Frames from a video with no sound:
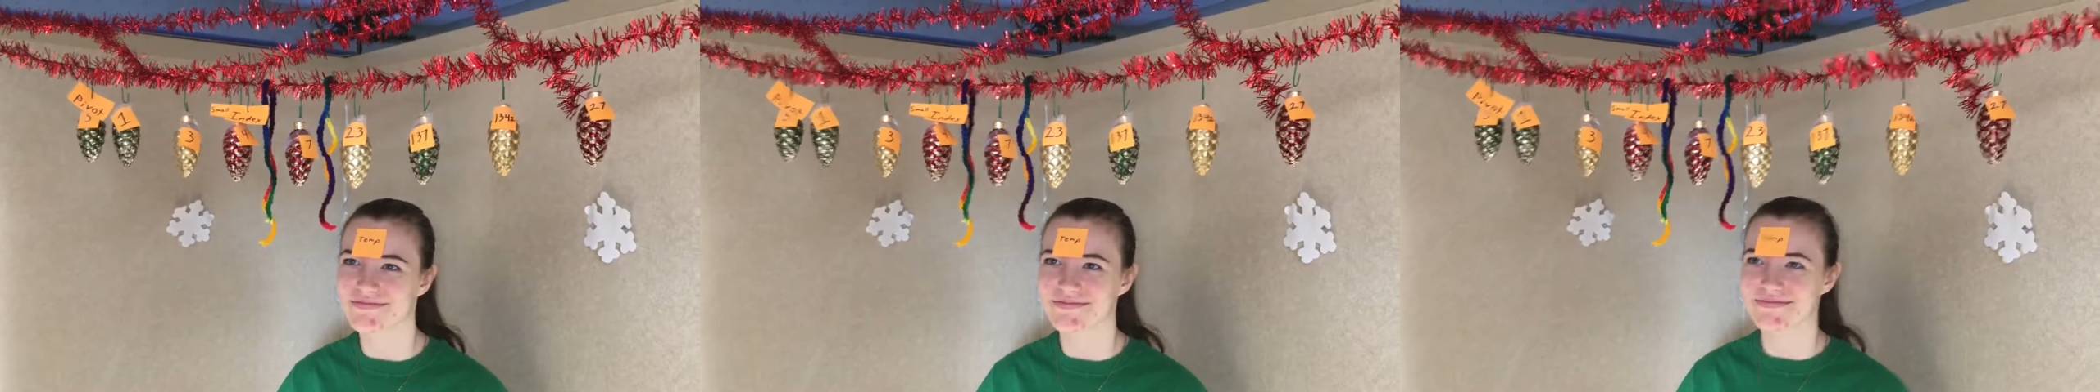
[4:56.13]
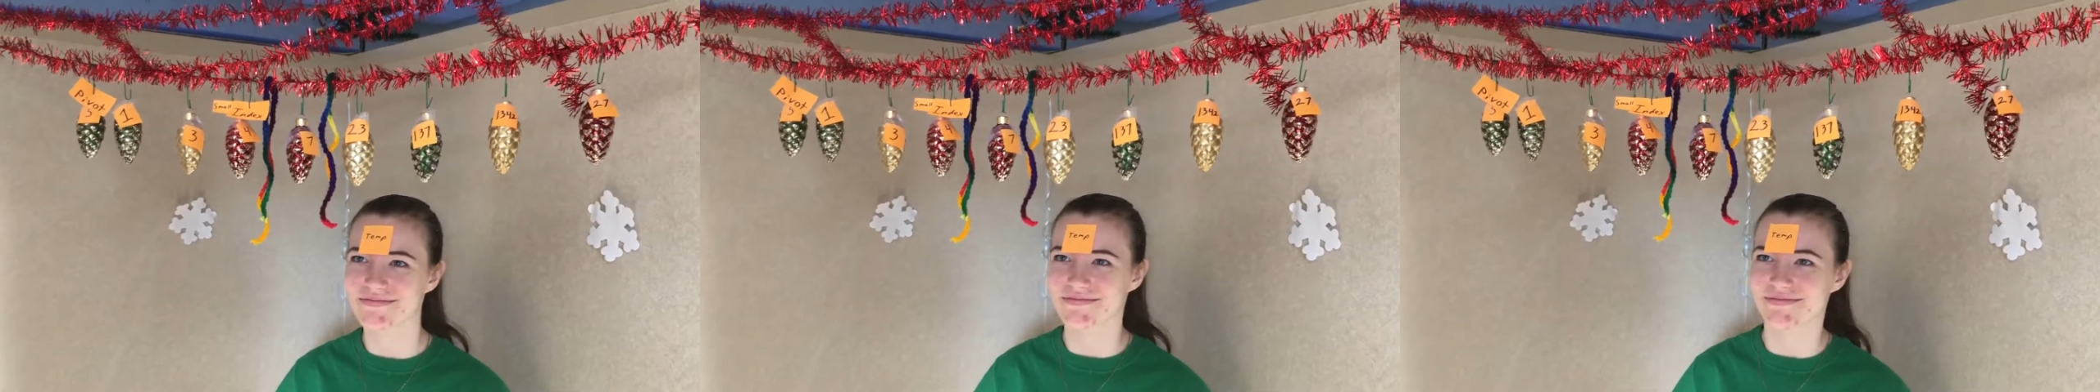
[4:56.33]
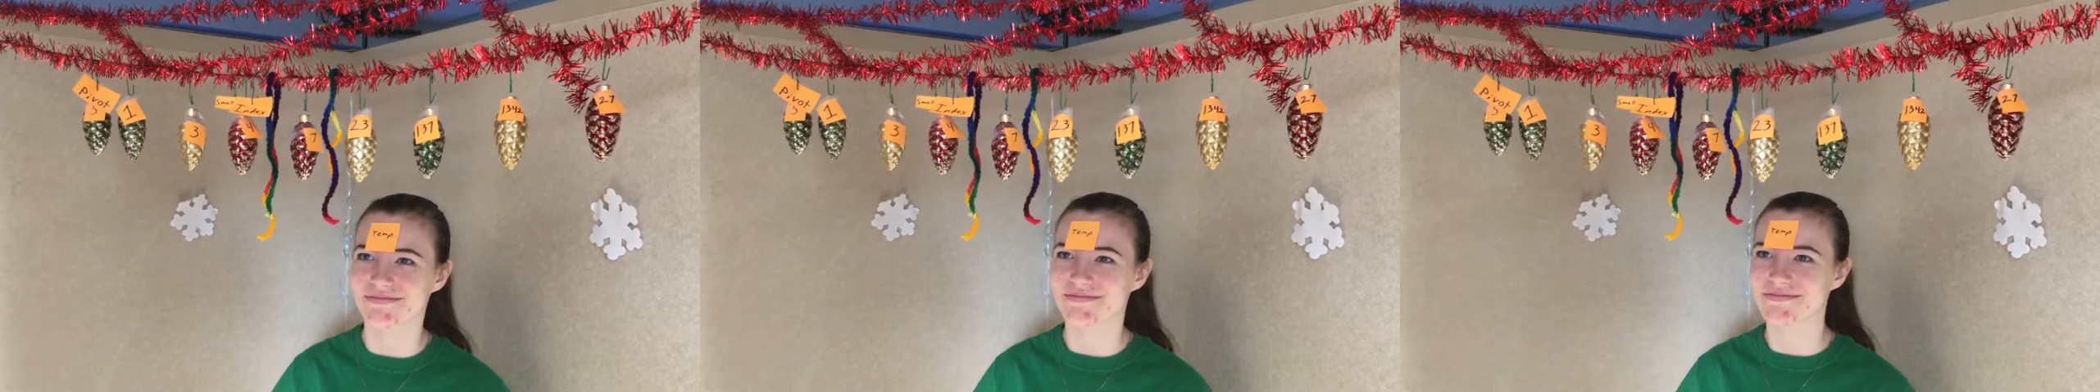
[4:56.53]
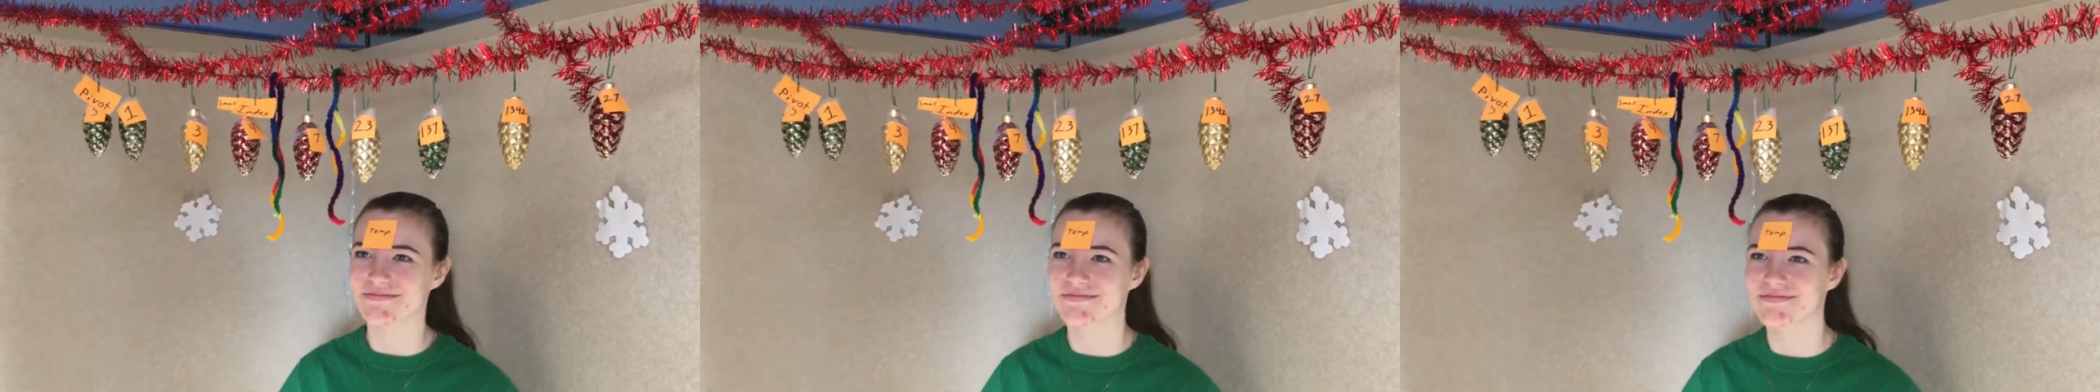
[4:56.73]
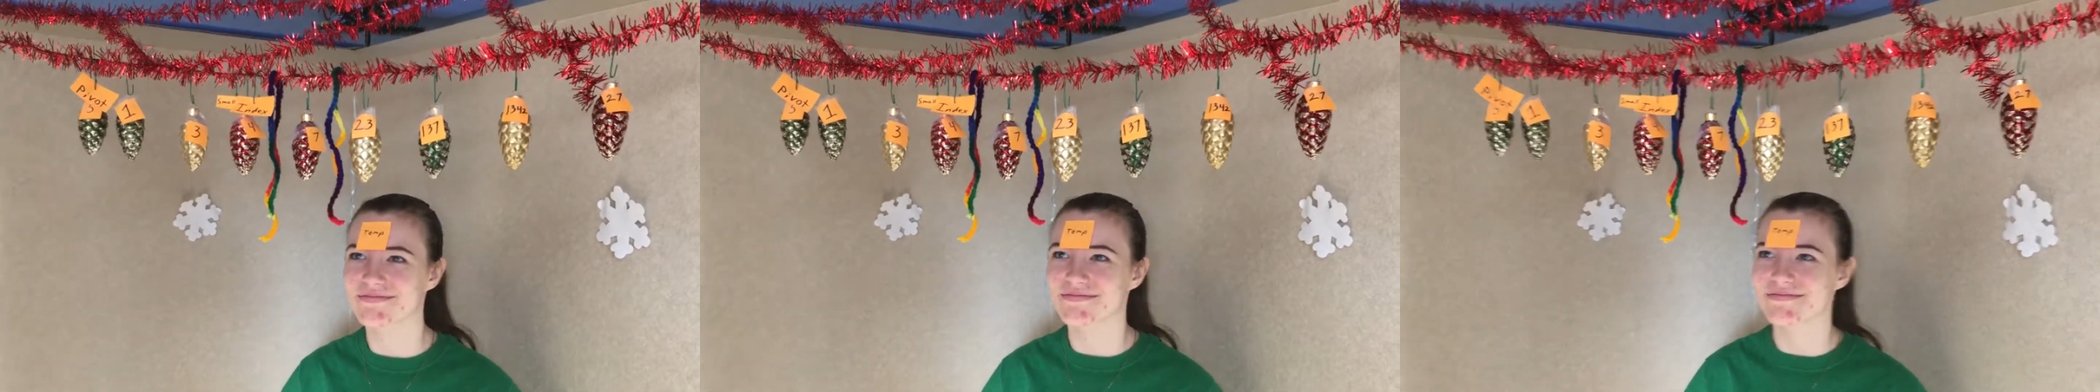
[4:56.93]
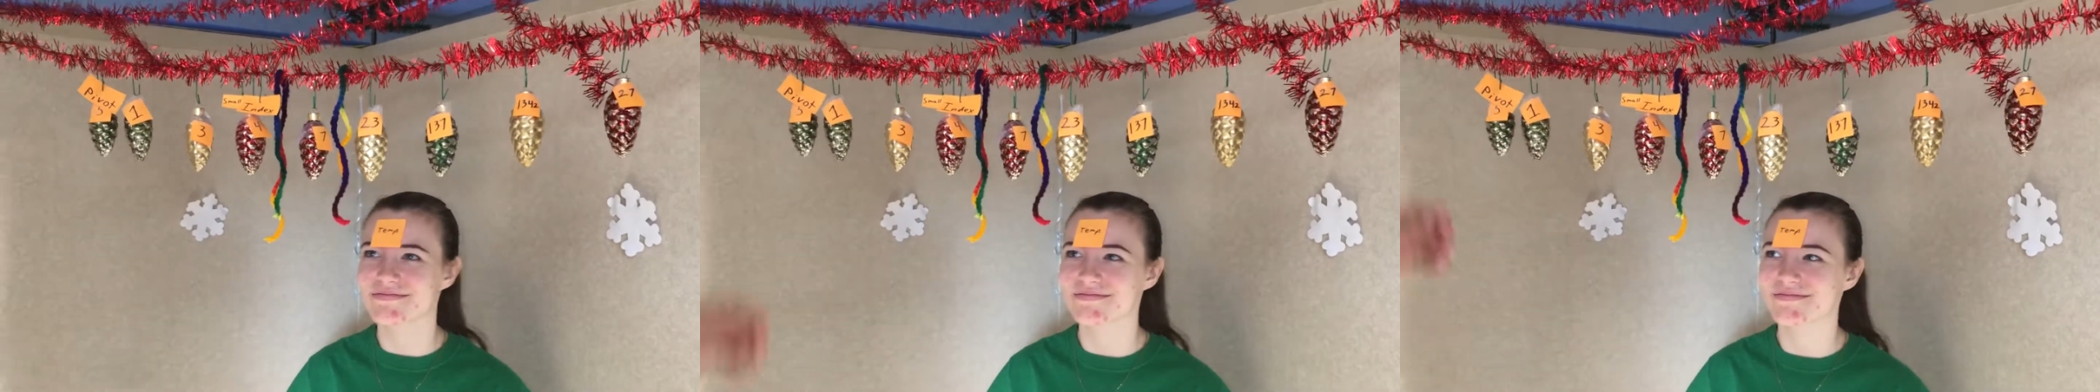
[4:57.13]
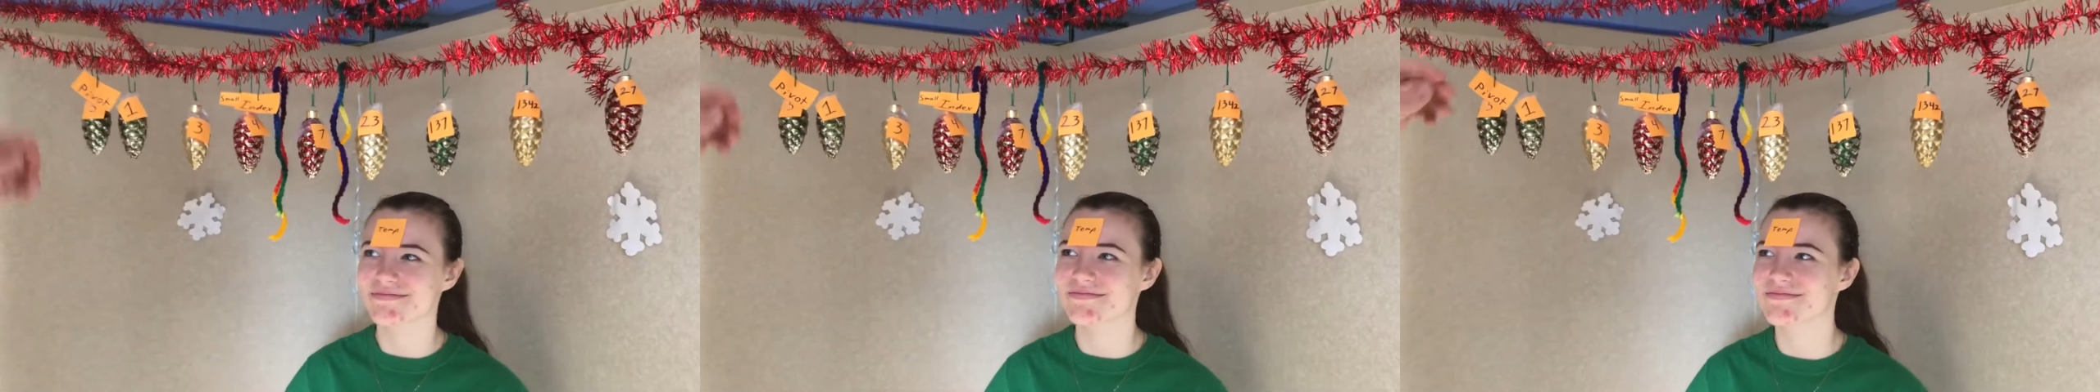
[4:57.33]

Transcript: we know that we are done.